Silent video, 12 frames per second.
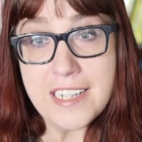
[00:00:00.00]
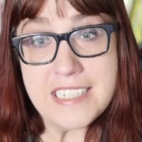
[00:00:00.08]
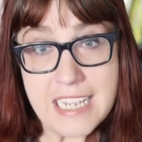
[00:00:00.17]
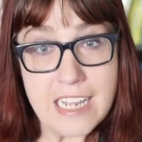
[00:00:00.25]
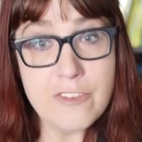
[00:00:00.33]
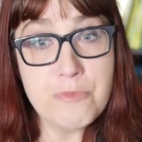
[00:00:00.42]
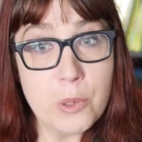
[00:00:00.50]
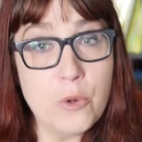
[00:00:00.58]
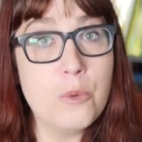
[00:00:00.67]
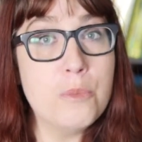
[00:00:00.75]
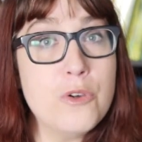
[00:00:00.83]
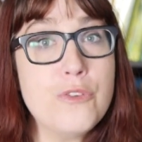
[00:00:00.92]
a
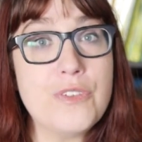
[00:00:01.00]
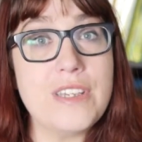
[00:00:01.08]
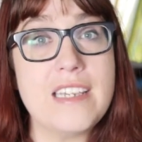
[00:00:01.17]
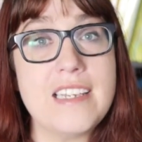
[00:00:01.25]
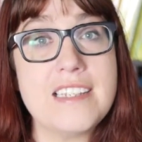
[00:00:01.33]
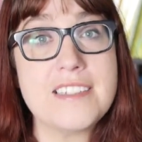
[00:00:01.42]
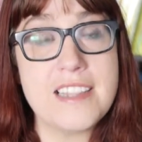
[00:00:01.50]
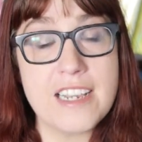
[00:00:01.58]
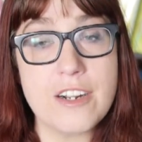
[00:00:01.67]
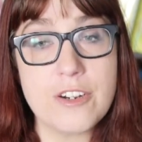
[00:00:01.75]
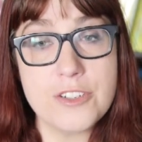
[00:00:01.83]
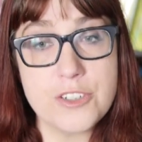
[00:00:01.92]
Deadpool movie is
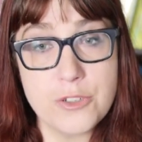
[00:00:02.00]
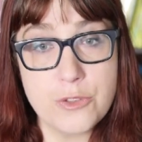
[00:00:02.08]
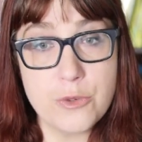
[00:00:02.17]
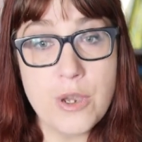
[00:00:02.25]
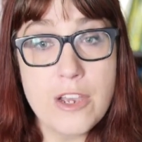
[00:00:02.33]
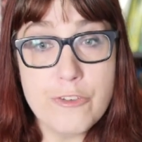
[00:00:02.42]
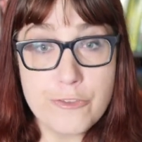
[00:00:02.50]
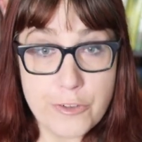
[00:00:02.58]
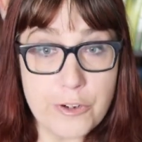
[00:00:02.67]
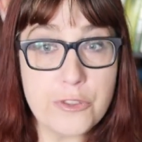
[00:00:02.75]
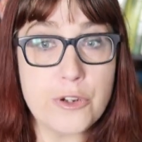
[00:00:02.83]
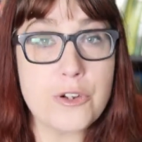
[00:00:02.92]
there to
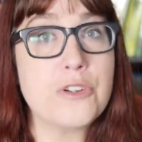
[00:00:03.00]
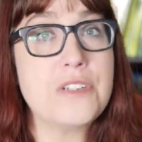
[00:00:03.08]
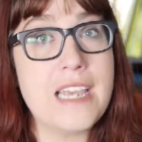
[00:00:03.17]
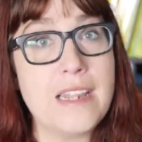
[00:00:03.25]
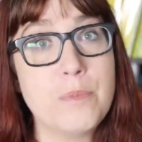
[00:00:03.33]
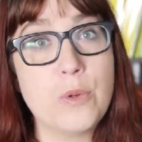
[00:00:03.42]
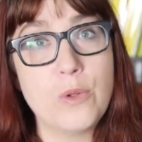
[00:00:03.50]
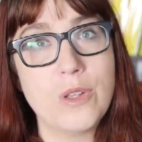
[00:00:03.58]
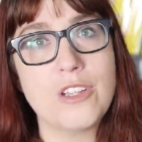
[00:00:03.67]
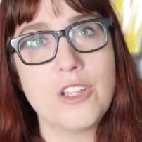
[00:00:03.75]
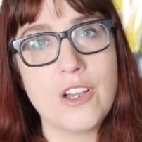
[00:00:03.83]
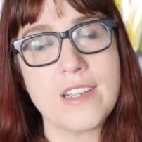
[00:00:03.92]
further
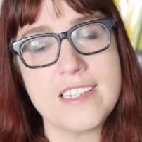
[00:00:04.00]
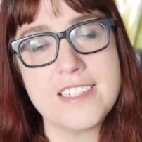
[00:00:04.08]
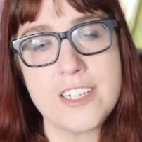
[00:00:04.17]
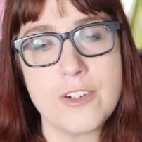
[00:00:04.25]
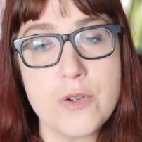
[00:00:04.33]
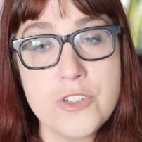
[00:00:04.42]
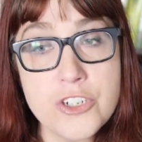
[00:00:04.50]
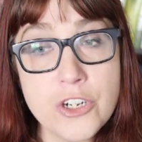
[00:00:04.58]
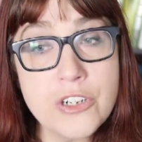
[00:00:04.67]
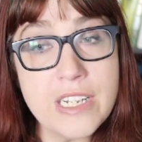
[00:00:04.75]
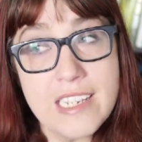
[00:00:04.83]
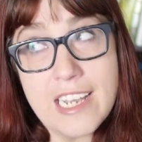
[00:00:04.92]
Deadpool along his hero's
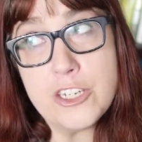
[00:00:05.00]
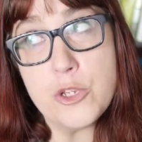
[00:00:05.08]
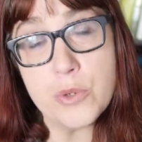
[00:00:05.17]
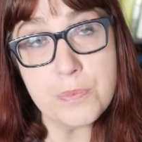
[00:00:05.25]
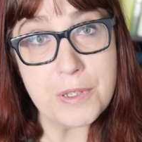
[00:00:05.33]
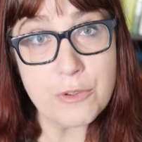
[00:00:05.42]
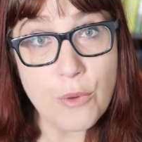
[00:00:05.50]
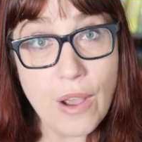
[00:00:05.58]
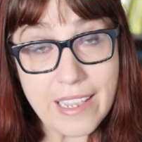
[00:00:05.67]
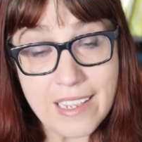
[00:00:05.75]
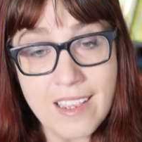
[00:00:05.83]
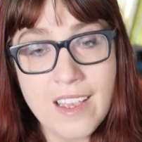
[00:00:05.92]
journey, and you would be
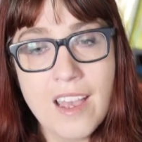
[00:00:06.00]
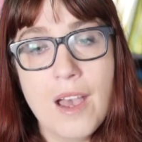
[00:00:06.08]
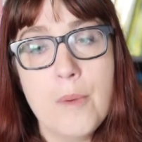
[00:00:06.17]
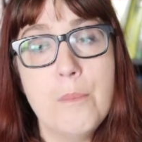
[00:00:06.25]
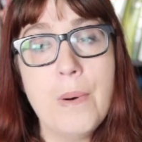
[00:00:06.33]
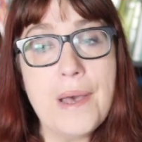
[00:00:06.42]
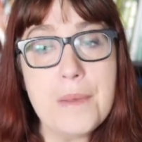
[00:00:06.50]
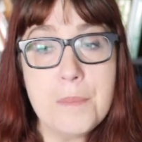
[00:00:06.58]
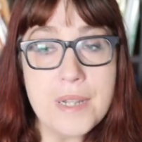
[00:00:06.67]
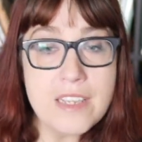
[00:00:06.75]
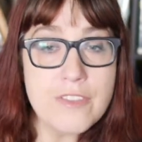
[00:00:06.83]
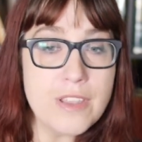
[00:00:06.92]
right, but
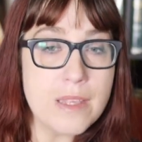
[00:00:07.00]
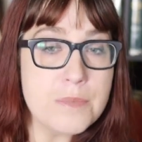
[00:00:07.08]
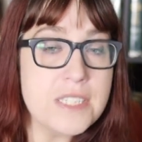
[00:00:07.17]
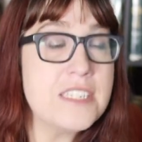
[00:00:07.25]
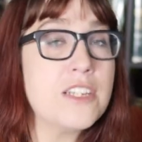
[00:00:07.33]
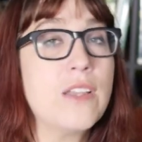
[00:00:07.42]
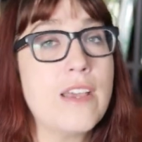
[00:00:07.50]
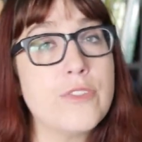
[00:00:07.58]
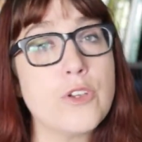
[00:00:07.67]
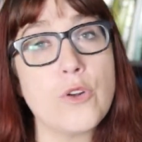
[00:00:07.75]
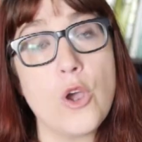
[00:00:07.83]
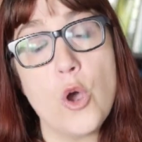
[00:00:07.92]
many of them still
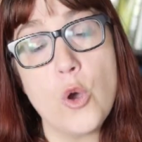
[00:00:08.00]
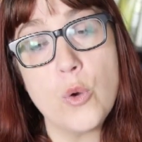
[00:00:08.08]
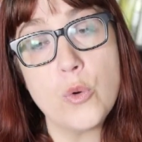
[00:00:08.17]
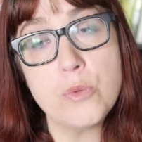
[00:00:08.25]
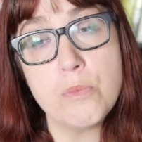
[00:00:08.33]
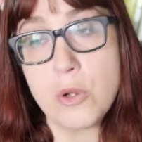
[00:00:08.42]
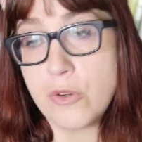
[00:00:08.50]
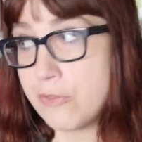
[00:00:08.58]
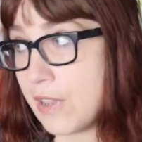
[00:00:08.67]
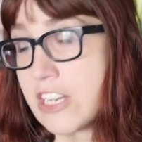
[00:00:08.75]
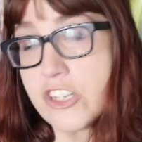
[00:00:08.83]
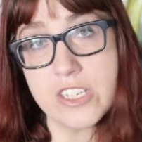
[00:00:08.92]
have their own
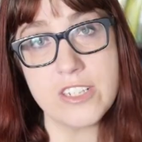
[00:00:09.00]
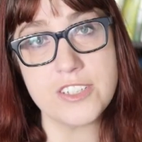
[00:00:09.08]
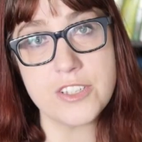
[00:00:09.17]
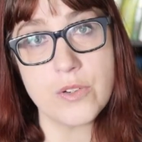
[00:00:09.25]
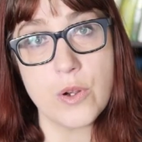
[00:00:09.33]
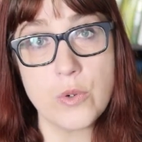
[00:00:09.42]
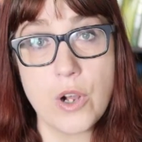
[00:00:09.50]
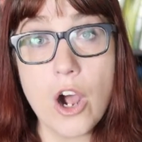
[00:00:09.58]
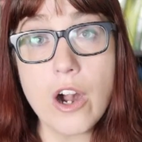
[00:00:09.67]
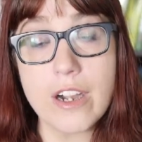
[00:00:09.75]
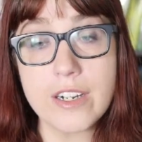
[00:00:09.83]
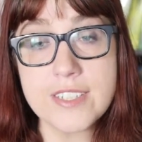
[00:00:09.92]
motivations, their own
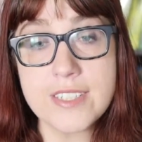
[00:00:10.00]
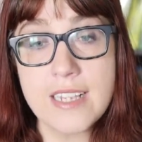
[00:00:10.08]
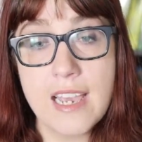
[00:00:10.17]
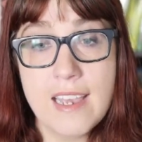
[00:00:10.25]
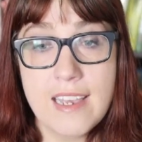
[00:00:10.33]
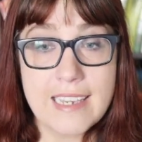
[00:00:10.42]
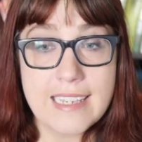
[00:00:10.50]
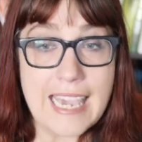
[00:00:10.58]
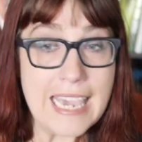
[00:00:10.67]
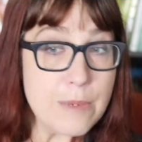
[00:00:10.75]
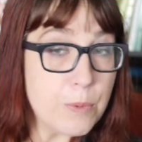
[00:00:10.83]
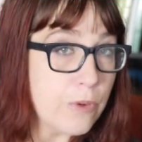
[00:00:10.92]
arcs.
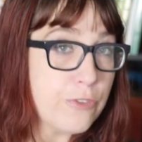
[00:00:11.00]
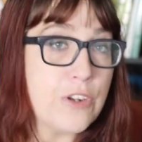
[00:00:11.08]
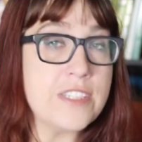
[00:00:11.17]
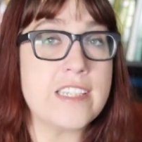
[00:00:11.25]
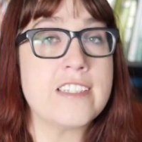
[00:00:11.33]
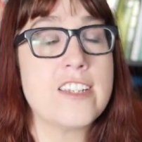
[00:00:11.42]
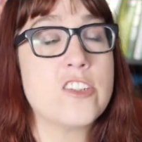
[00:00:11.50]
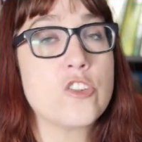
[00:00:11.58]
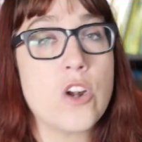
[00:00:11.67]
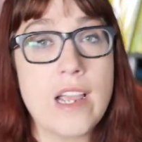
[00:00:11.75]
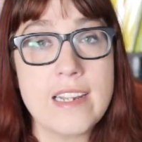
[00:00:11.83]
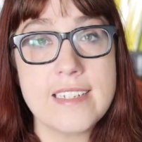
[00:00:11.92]
Cable, for instance, is
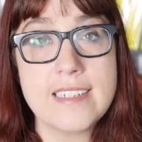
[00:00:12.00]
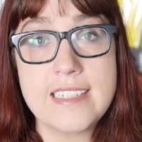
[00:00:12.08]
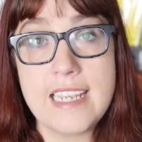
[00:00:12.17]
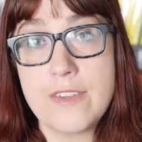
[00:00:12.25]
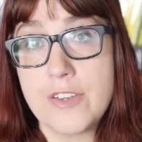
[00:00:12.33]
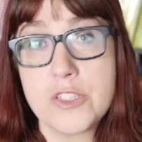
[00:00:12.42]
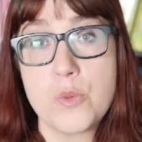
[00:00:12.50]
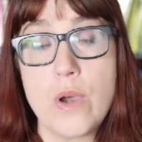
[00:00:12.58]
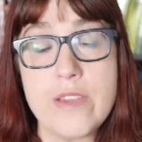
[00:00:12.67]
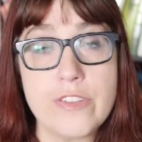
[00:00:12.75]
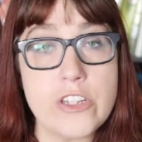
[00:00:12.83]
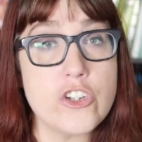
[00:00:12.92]
trying to save his
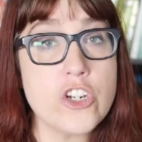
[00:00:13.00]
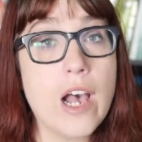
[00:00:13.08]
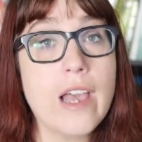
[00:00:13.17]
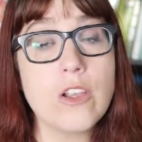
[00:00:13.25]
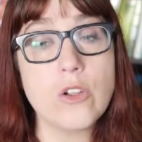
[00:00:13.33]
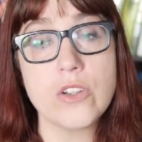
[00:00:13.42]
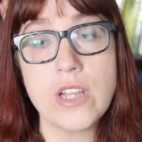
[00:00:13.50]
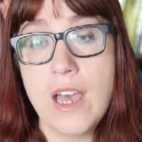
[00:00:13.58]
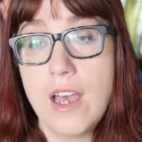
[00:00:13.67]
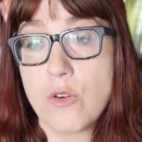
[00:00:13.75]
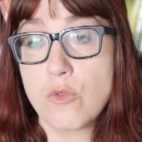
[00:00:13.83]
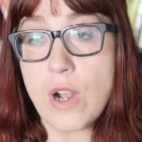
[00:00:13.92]
wife and child.
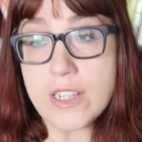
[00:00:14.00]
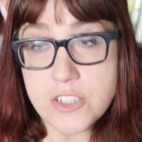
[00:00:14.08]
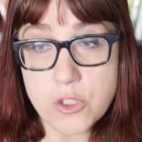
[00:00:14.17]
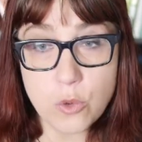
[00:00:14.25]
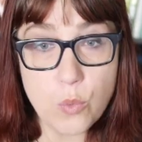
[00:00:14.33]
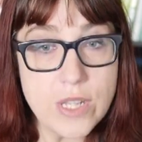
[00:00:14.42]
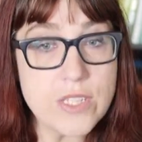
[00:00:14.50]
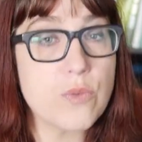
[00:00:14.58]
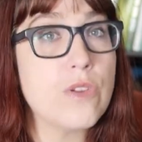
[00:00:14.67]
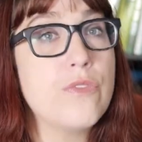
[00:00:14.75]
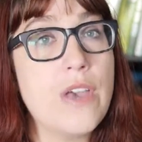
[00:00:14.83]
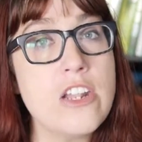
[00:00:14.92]
Russell
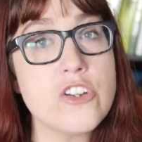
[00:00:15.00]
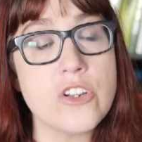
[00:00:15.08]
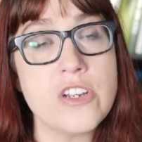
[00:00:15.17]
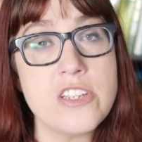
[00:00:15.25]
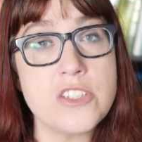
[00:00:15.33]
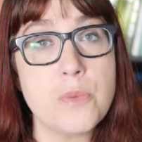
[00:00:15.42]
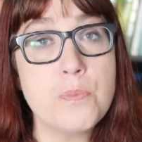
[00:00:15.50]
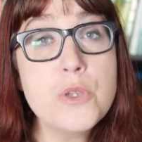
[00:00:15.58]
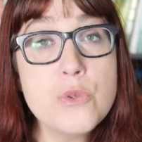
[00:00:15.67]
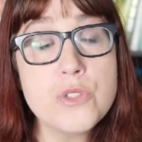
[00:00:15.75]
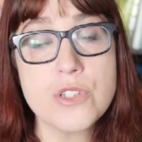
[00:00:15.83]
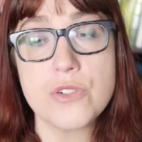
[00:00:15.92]
wants revenge on his
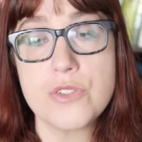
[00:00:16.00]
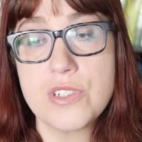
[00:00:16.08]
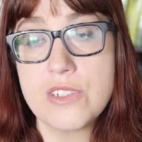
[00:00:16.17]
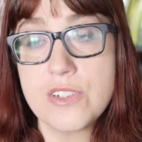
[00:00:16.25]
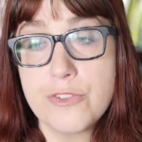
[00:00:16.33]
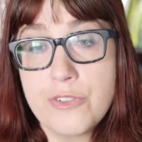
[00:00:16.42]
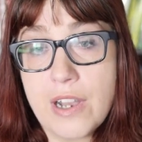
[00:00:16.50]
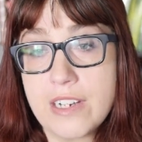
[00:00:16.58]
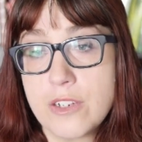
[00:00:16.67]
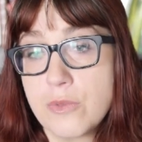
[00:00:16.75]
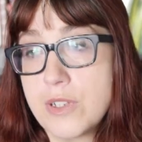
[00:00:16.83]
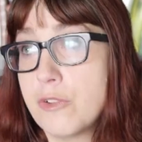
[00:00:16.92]
abusers and to
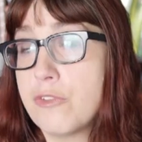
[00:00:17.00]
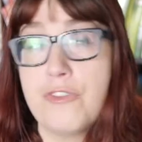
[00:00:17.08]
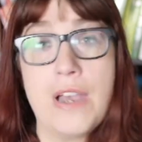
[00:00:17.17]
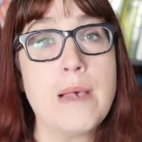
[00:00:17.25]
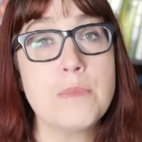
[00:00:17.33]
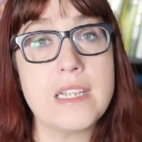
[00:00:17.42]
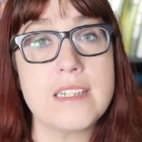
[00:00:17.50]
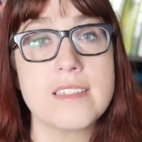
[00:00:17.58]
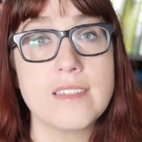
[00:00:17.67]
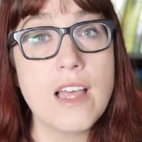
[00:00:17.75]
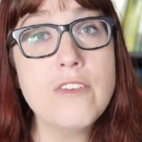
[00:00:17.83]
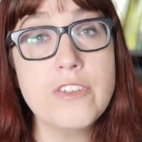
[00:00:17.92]
find a real family
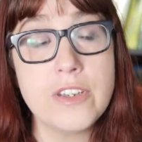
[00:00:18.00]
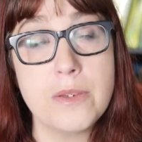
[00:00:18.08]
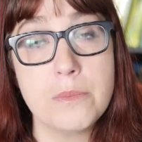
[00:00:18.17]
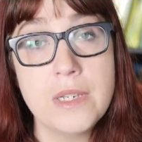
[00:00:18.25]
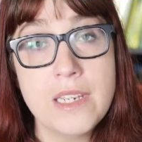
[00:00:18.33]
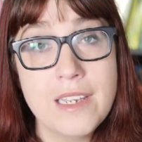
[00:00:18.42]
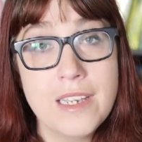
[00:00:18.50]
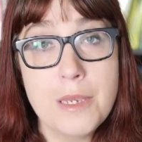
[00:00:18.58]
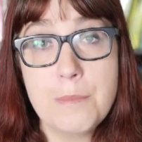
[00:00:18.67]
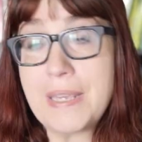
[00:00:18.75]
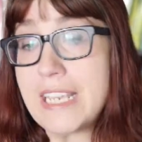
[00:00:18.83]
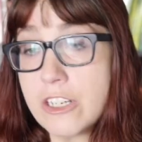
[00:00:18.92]
to love him.
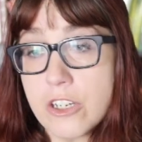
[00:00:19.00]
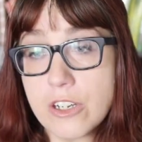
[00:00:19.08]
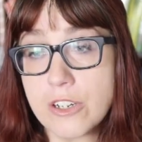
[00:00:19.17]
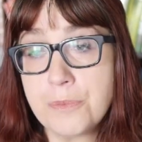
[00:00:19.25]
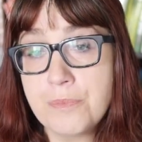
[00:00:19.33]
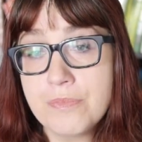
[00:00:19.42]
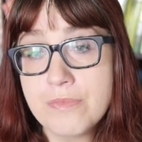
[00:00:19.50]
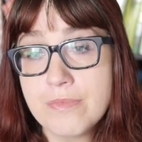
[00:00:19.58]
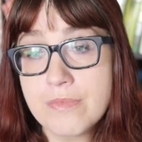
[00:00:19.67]
Peter,